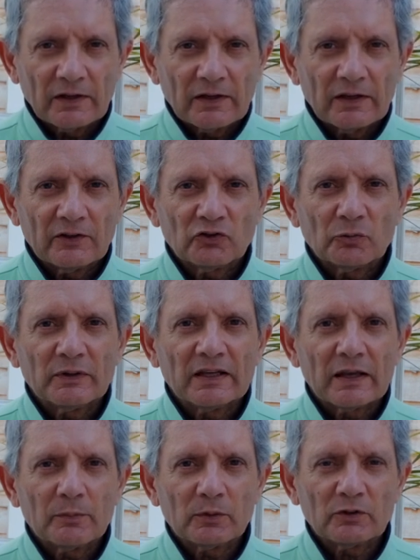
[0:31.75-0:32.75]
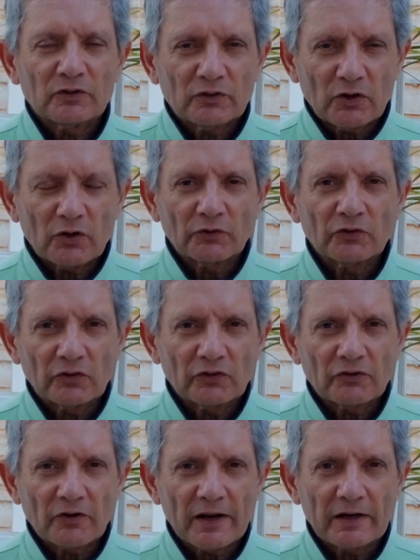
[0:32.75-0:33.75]
is to be able to
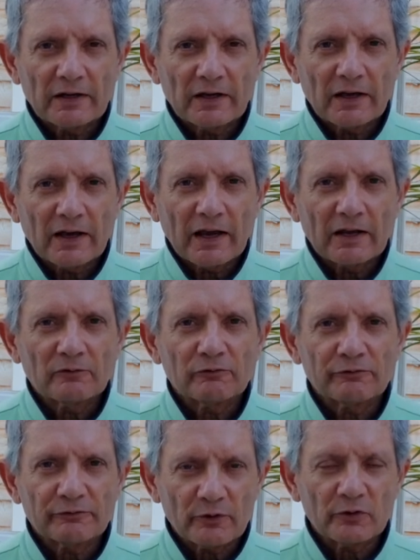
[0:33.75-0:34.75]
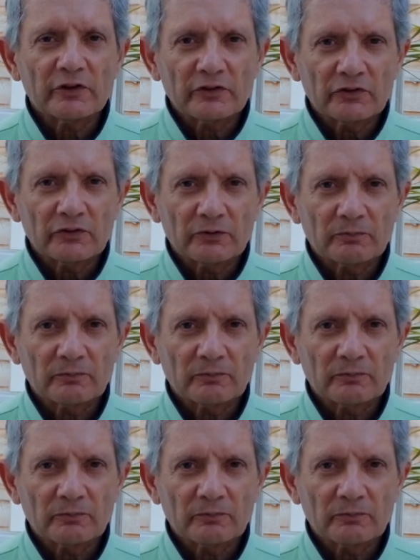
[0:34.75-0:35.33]
concentrate and focus.